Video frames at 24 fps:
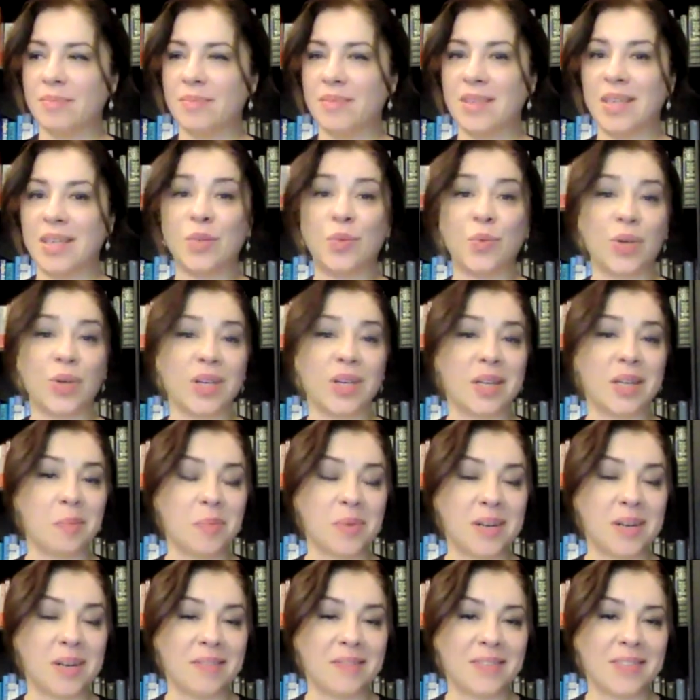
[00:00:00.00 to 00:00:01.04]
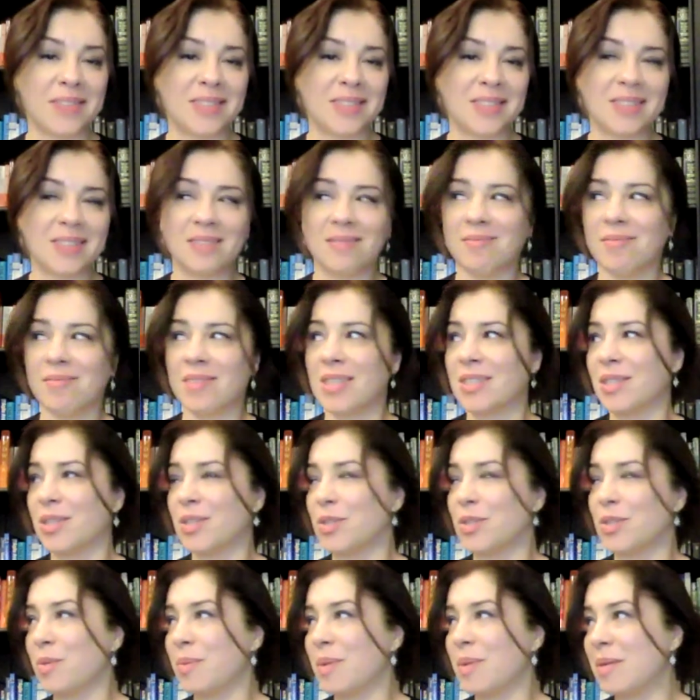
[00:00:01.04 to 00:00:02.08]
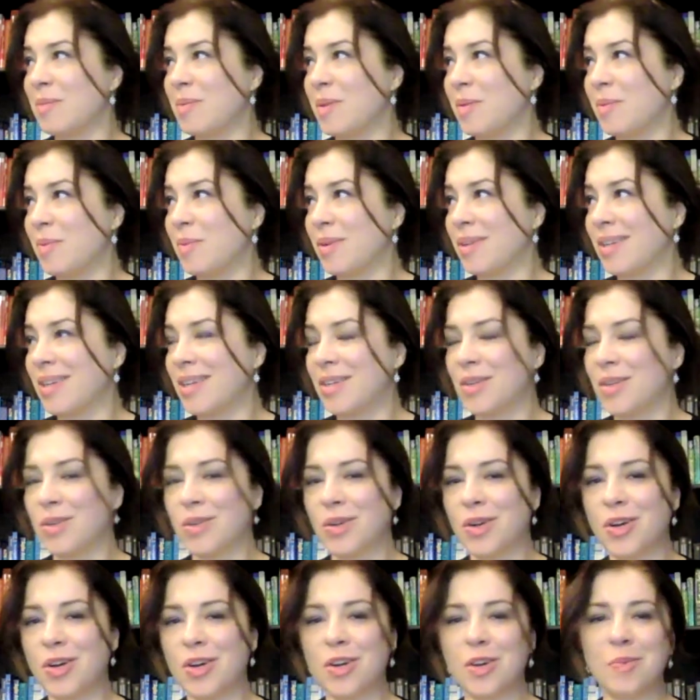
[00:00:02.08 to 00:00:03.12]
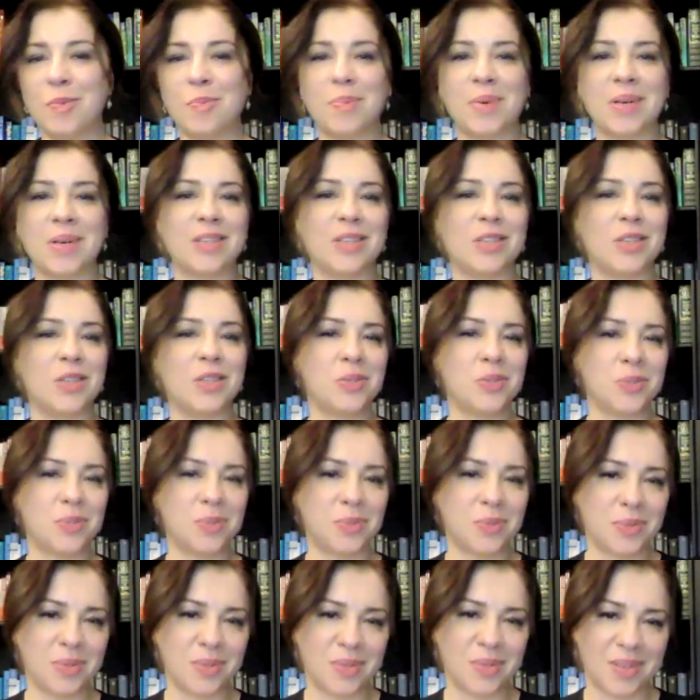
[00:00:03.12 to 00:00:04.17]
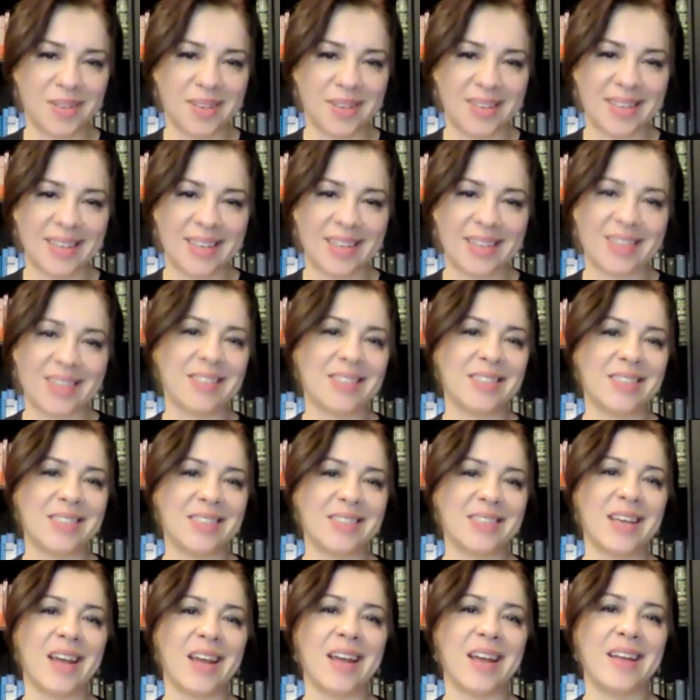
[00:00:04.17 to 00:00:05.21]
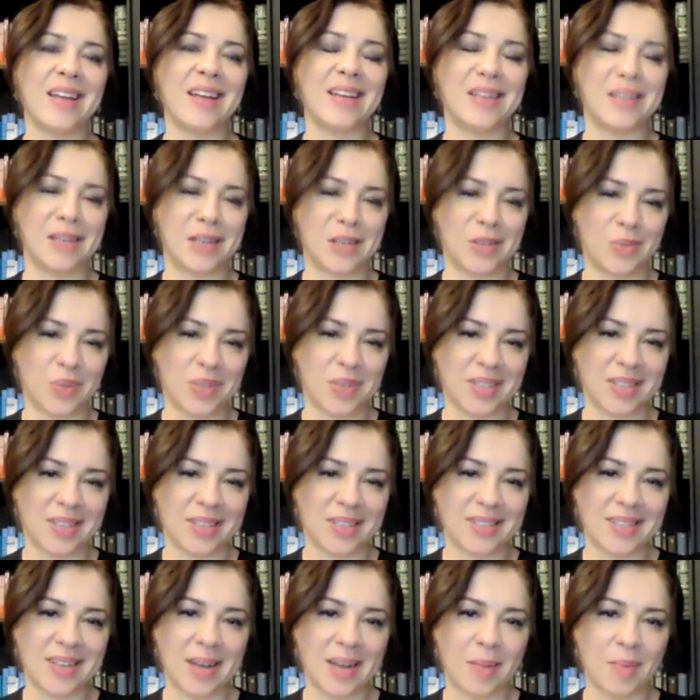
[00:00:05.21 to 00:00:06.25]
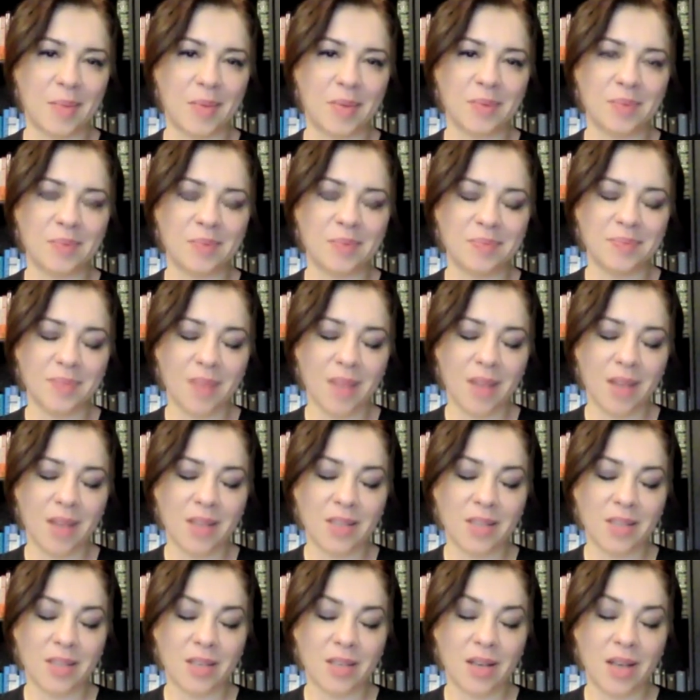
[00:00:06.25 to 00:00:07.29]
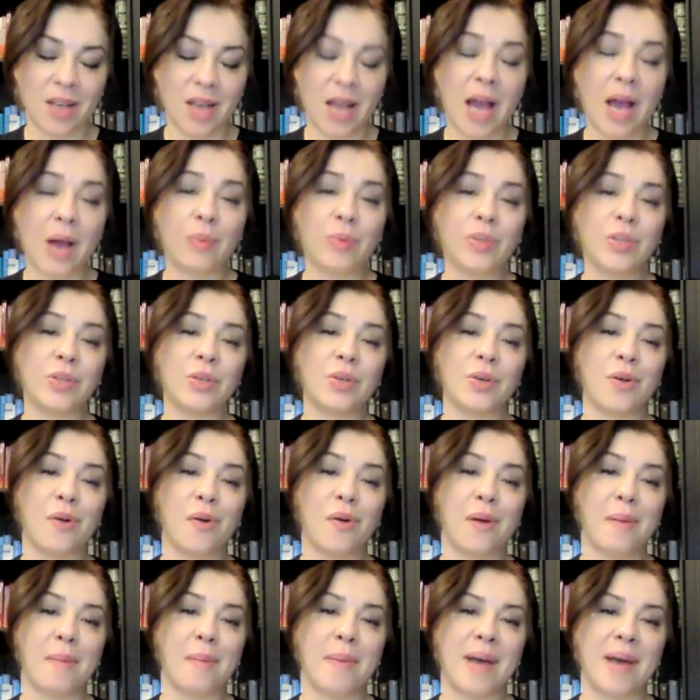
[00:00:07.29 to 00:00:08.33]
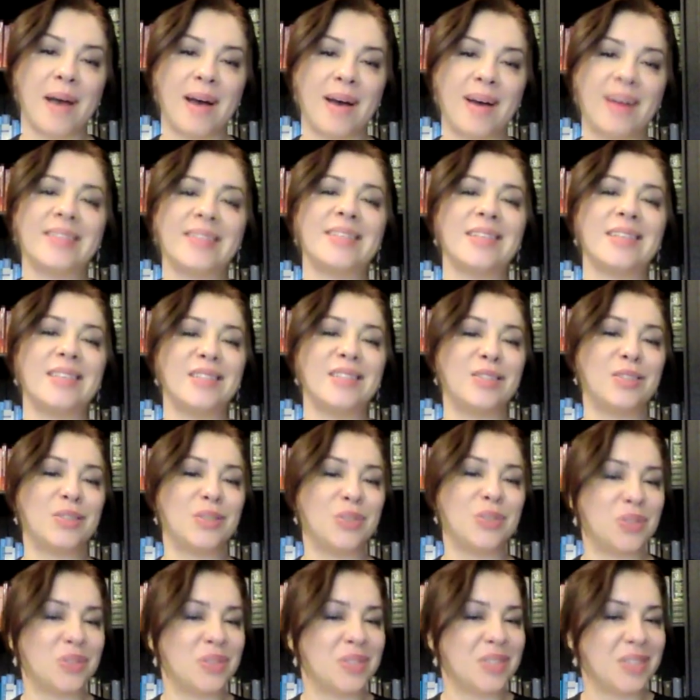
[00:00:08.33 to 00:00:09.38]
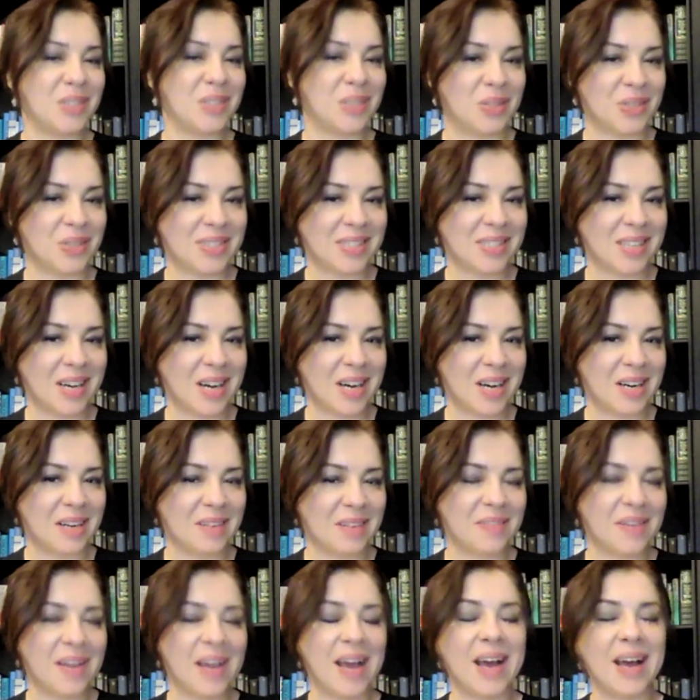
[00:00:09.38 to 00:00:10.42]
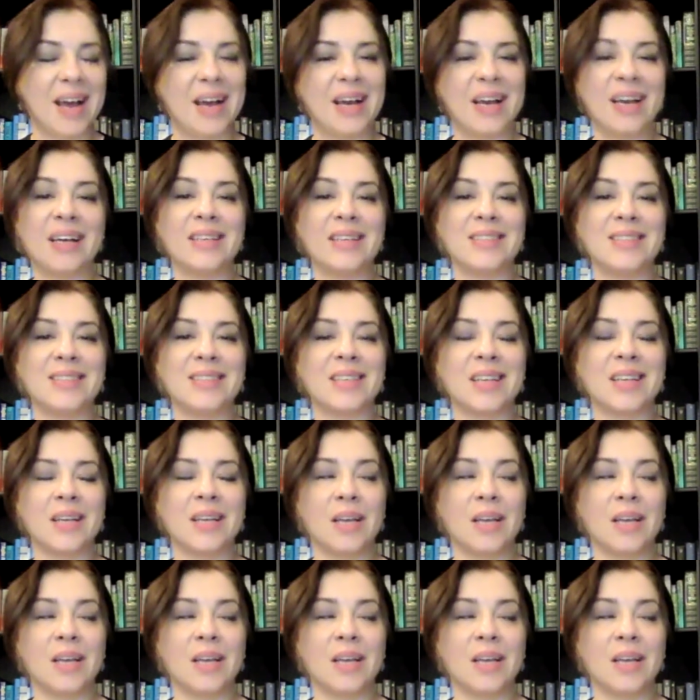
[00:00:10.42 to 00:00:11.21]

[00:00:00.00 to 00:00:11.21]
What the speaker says: networking breakfast. There's not so many people that you know, but you do know that this is a networking table. So, how would you go about introducing yourself and